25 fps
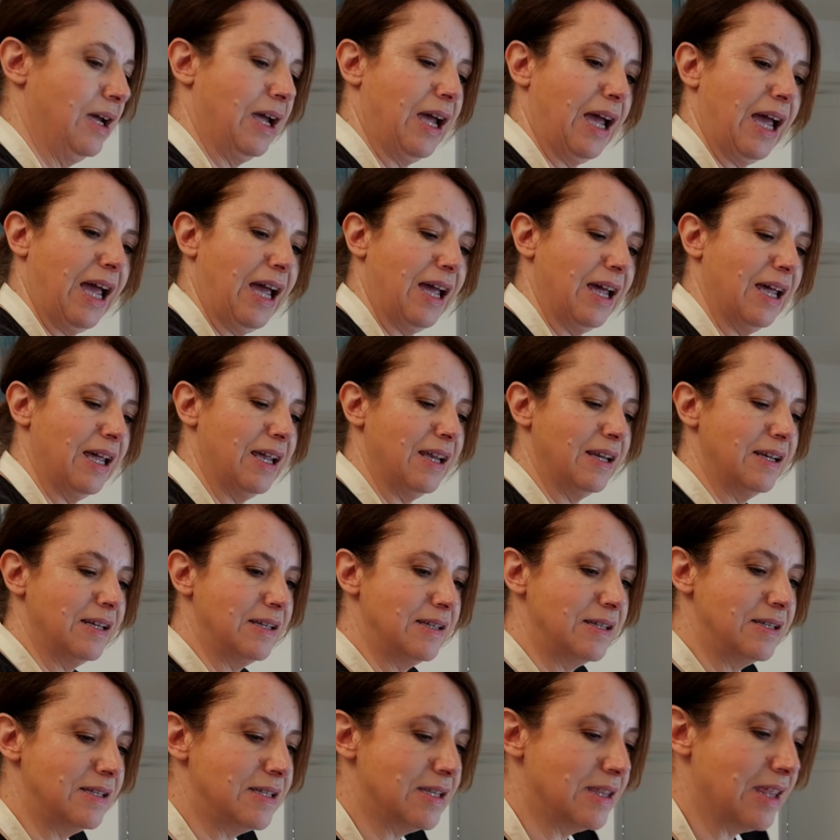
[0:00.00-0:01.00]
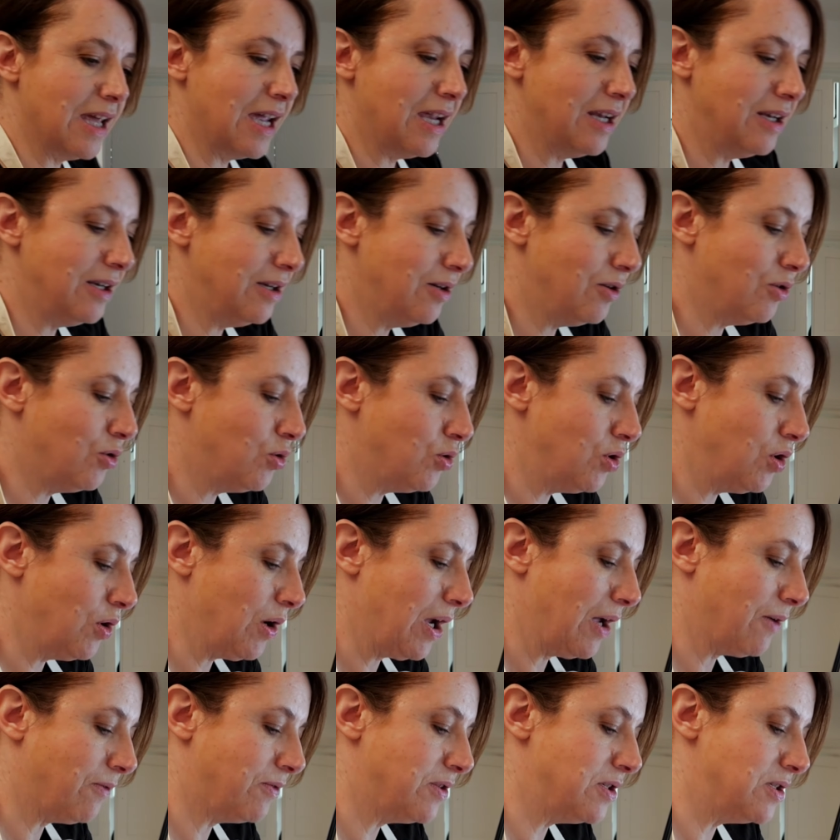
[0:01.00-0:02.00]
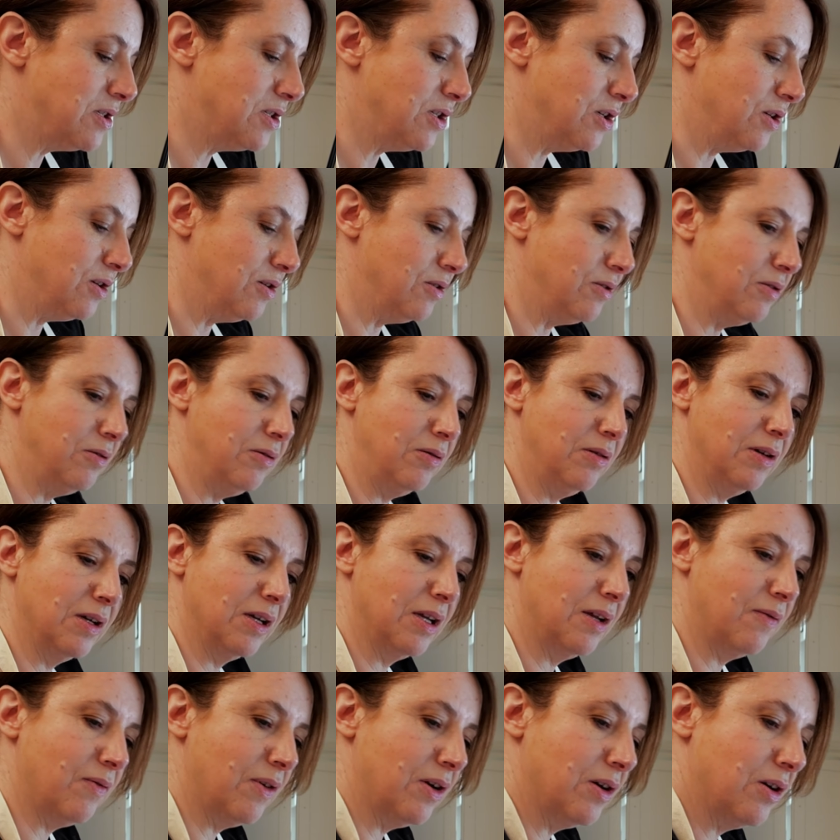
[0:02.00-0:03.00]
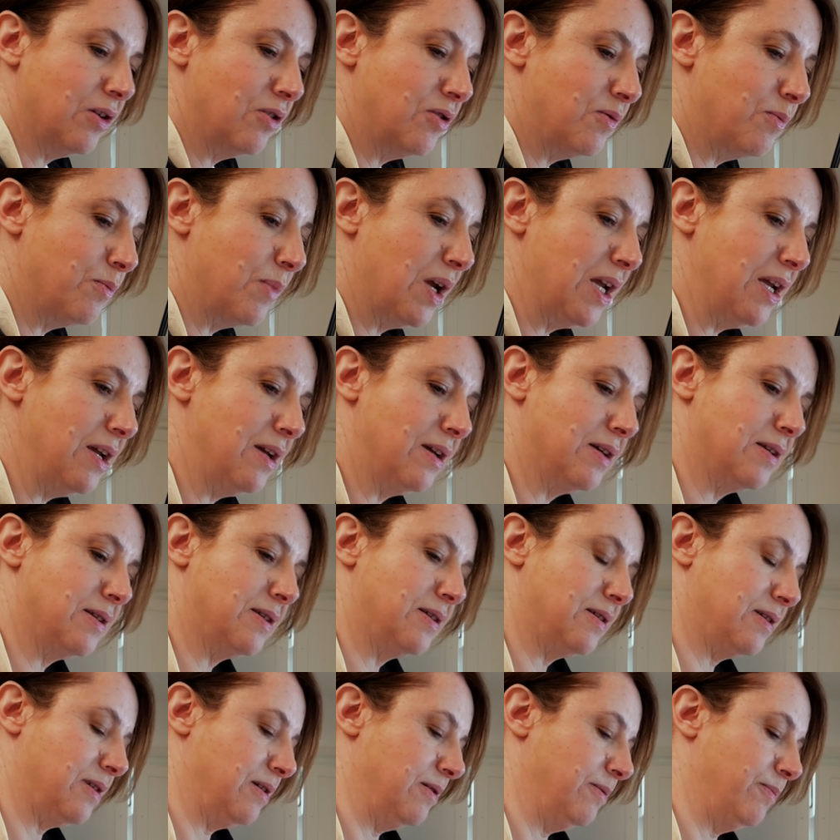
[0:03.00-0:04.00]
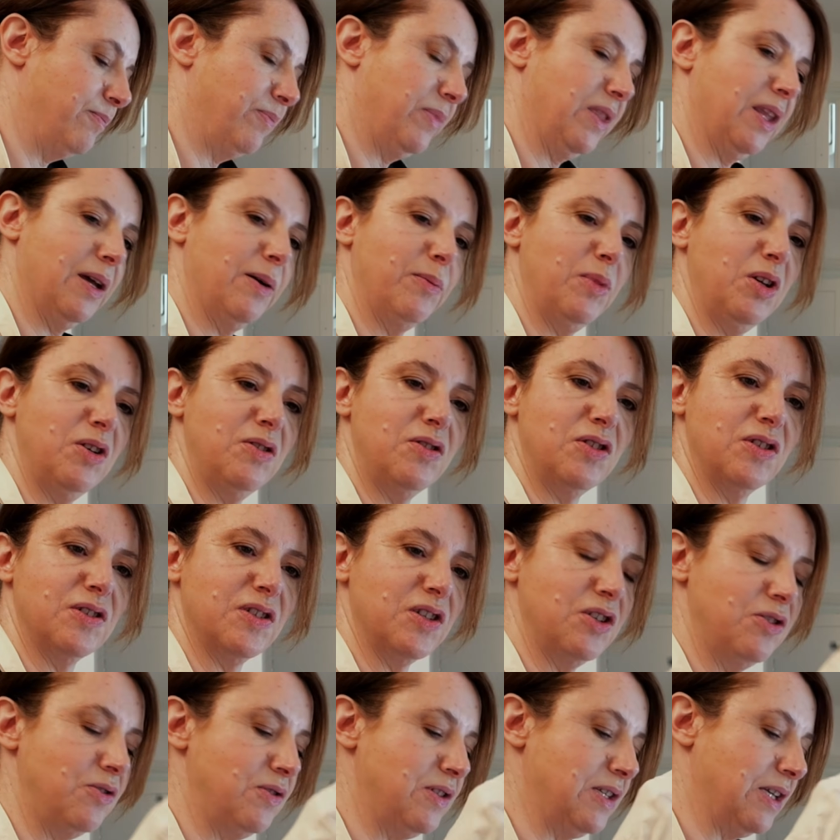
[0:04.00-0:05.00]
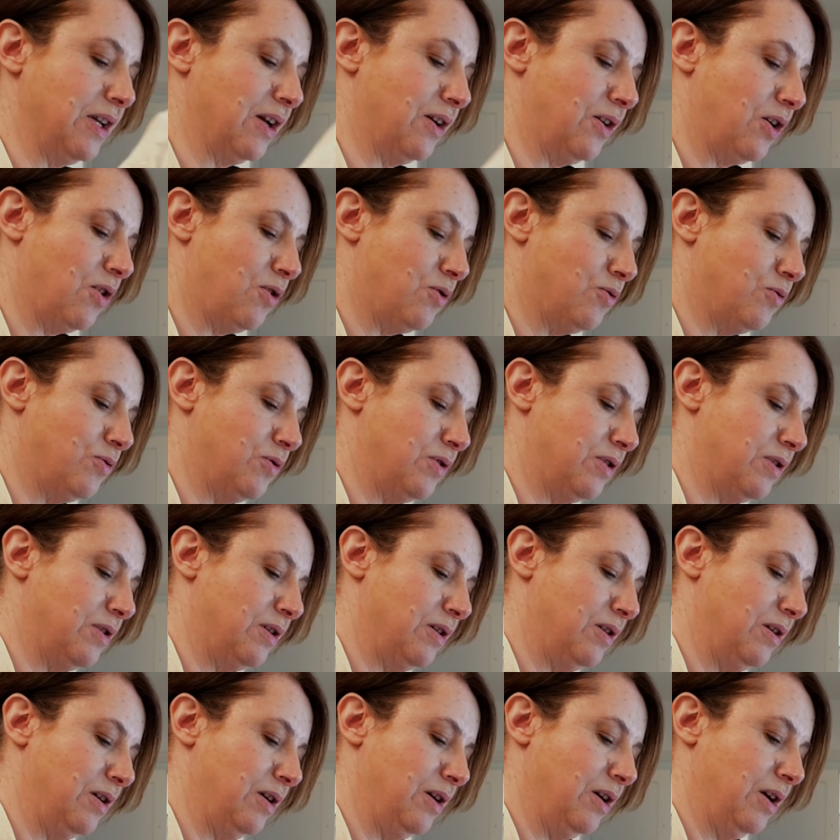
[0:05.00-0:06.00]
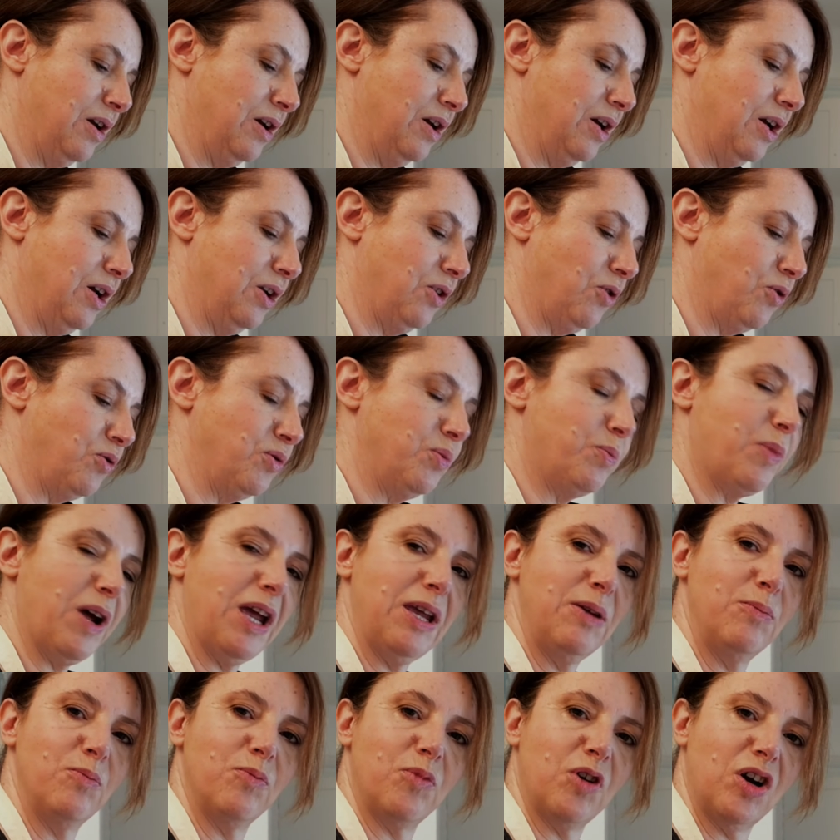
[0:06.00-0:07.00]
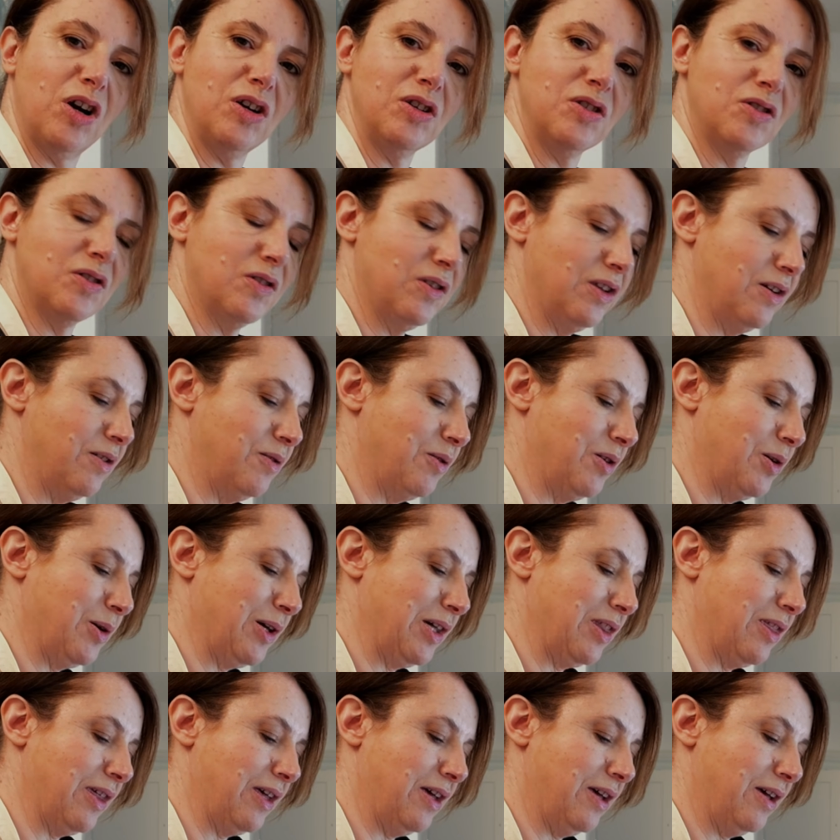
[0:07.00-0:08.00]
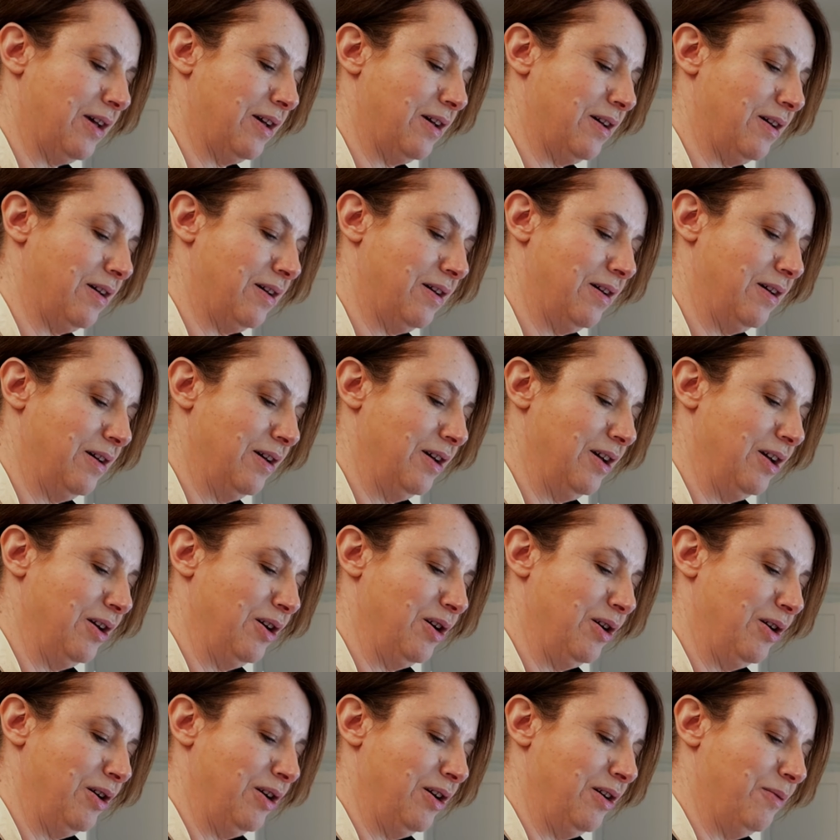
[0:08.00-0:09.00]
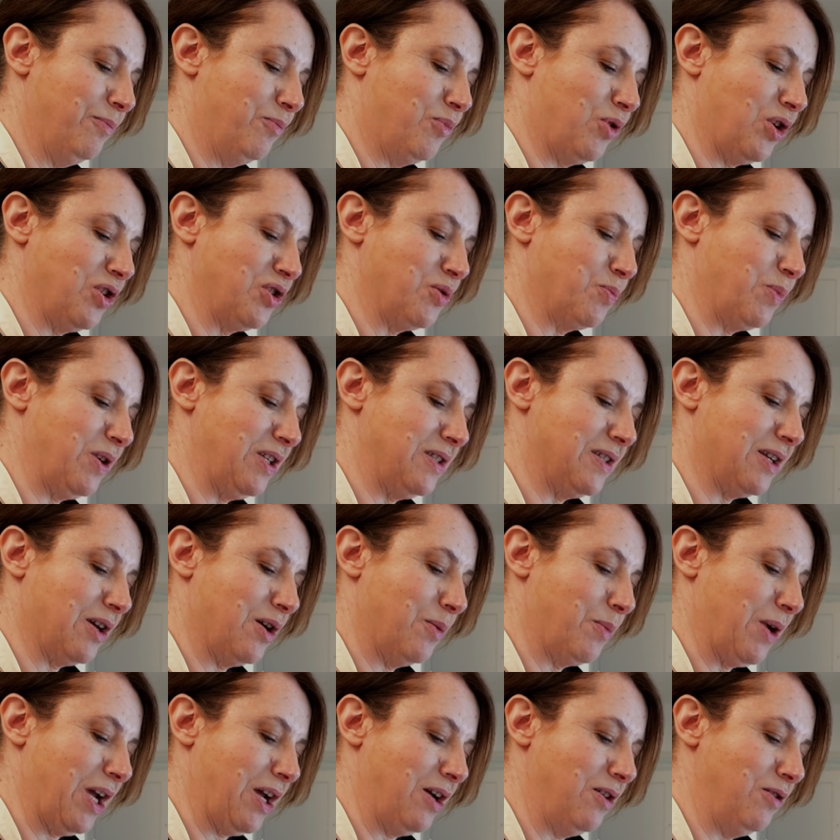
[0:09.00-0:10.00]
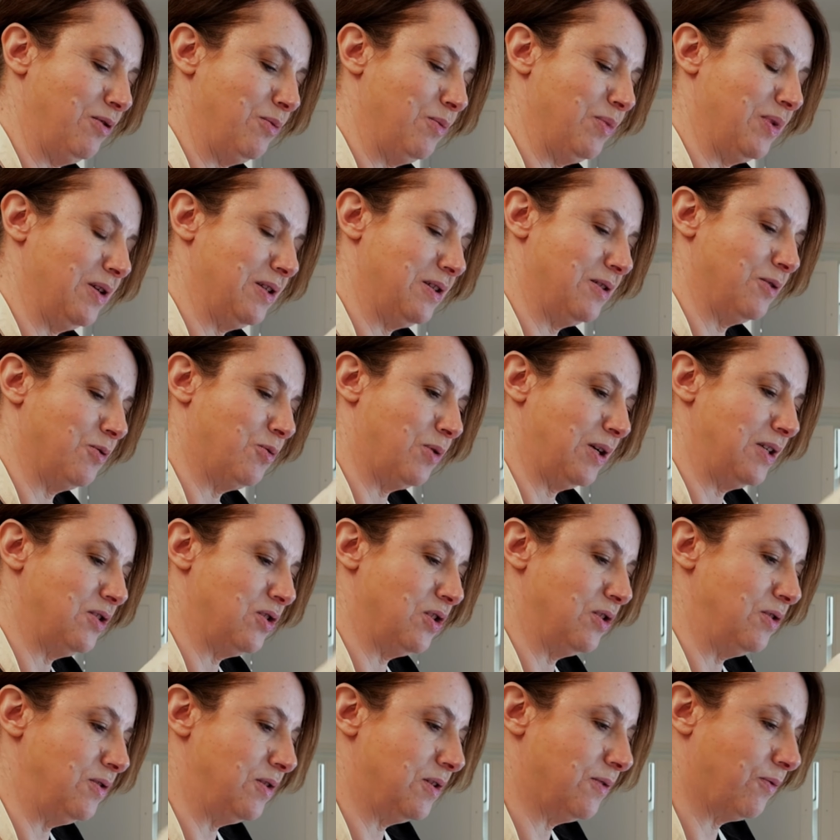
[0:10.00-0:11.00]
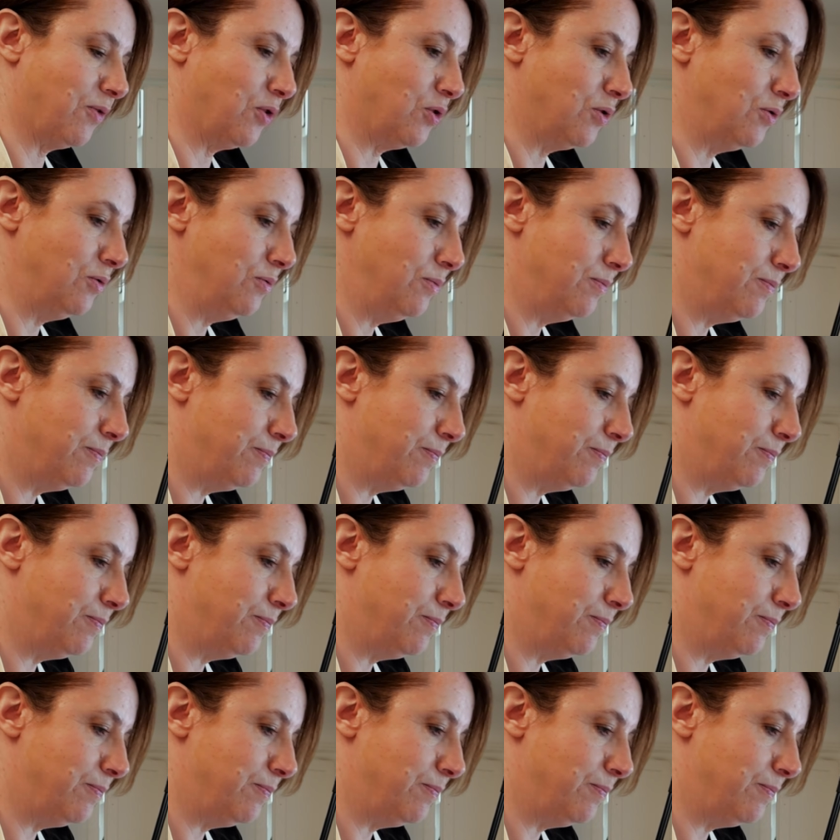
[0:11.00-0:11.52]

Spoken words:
And then all you have to do, give it a good mix. I'm just using an old paintbrush that the brush bits come out. It's always useful.